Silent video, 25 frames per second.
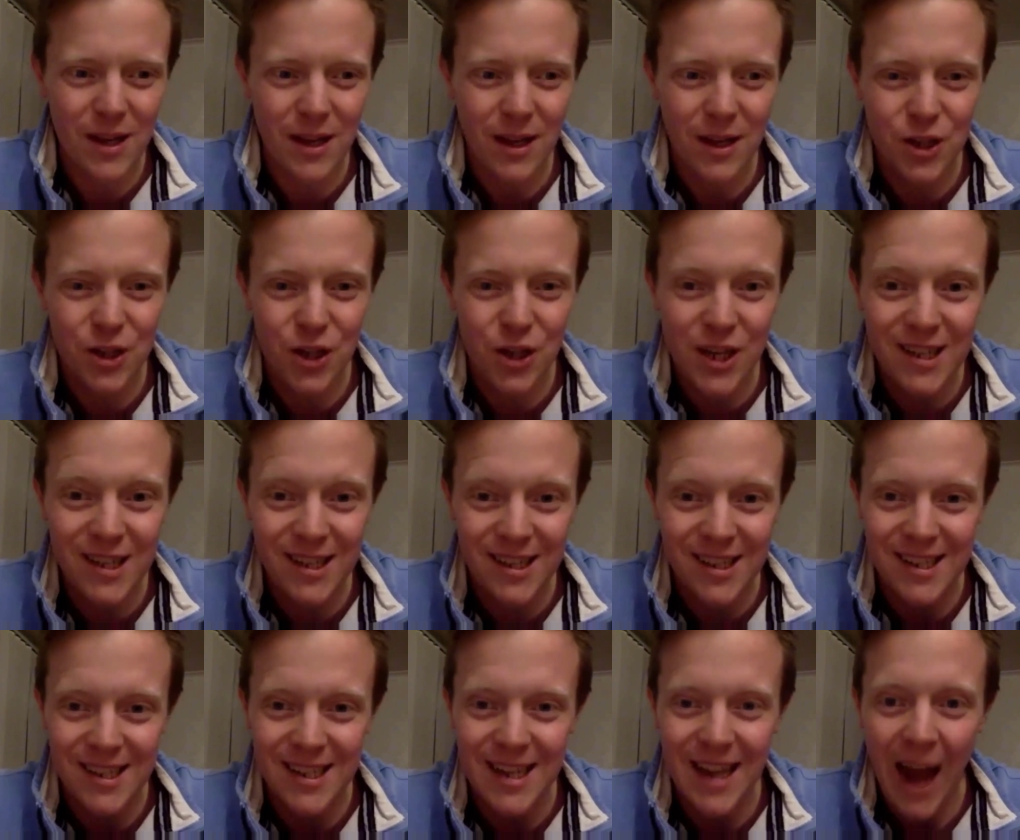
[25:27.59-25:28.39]
Jesus
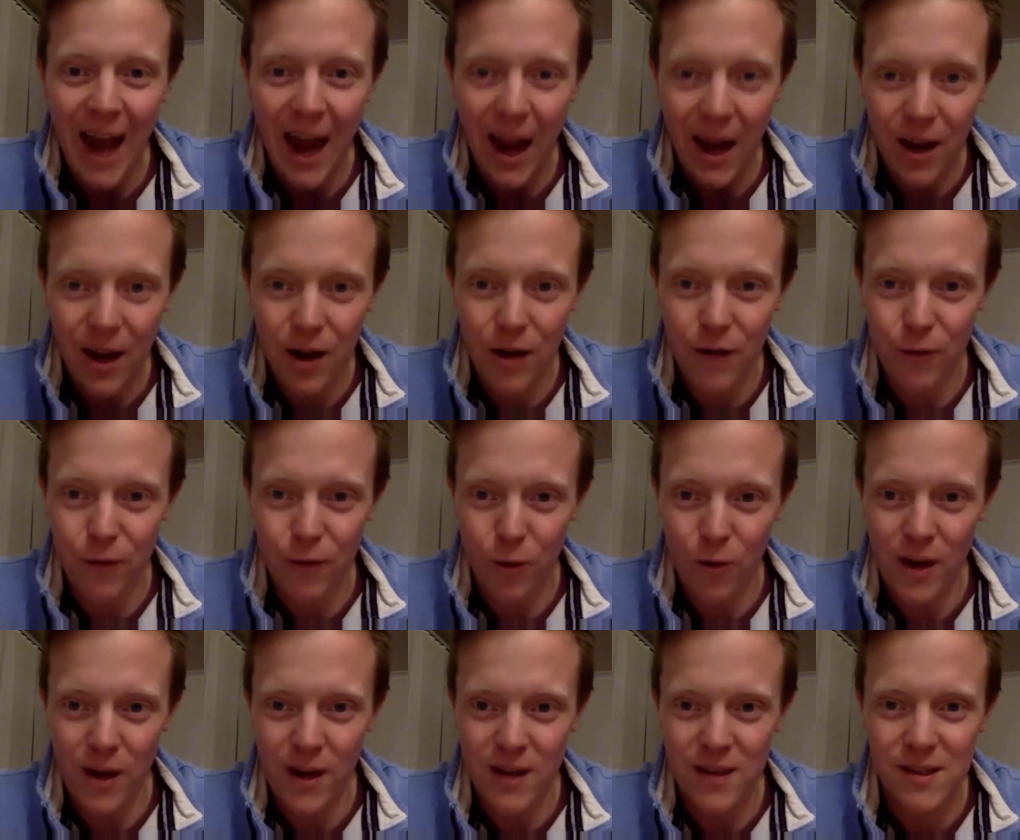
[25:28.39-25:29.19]
is an anchor
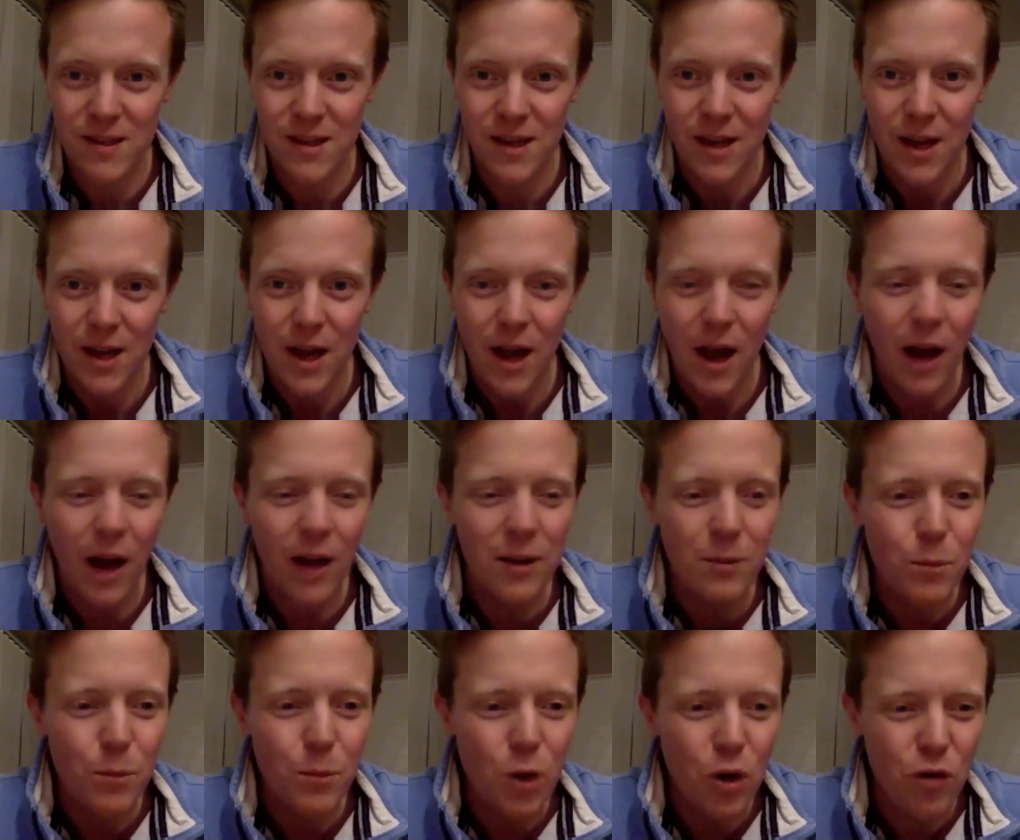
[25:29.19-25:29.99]
for us,
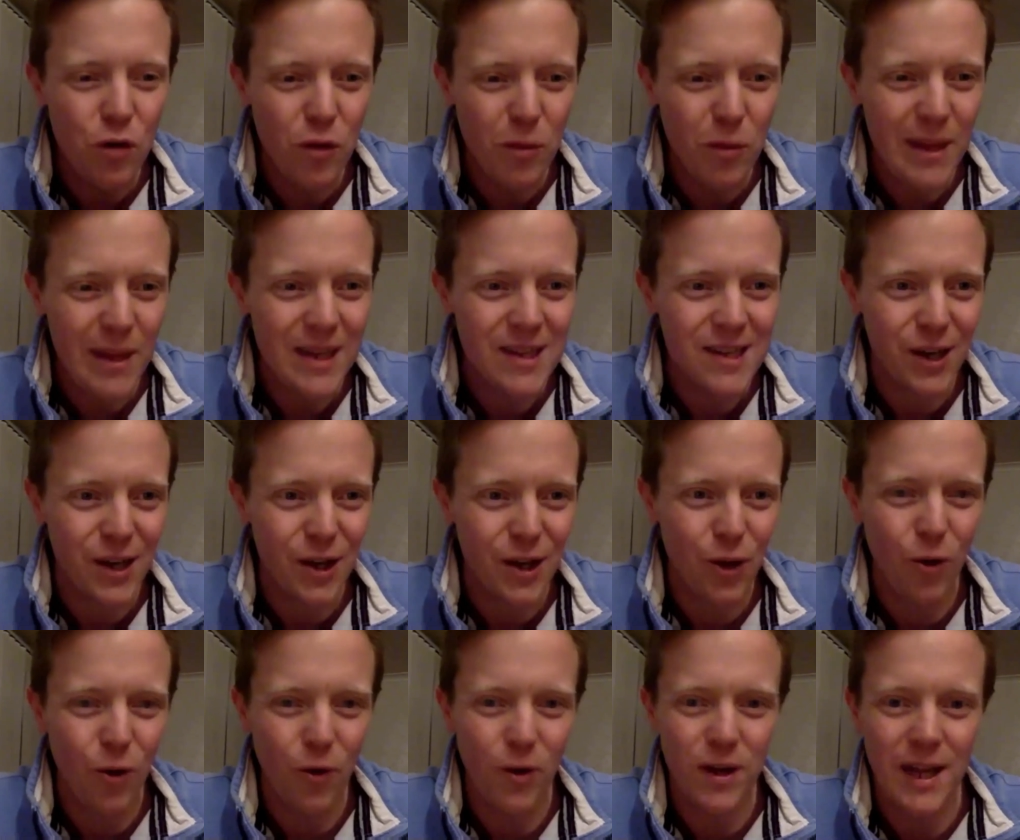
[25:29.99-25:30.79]
unmovably
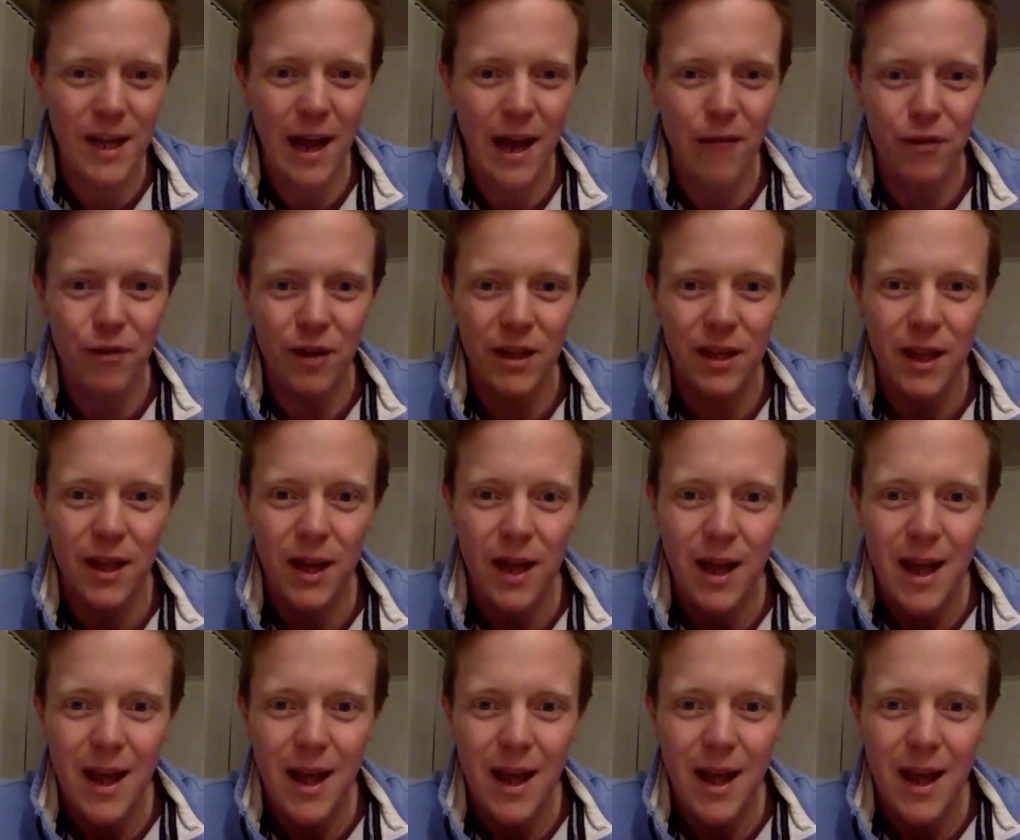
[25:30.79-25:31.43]
secure in heaven,